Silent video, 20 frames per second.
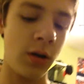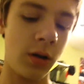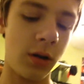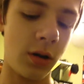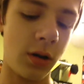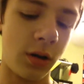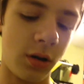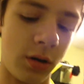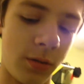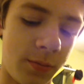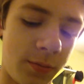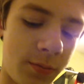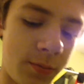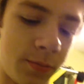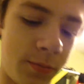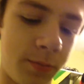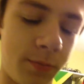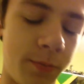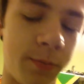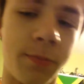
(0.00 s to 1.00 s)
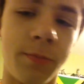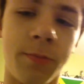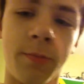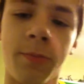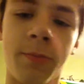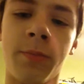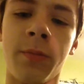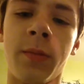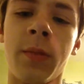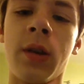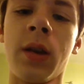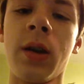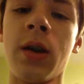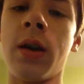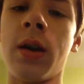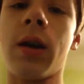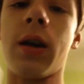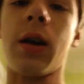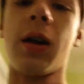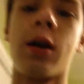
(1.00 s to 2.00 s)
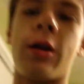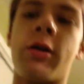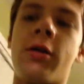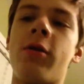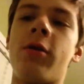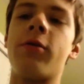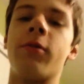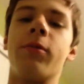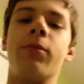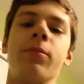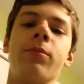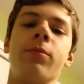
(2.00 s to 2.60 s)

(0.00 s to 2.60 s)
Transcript: And, um, I don't know.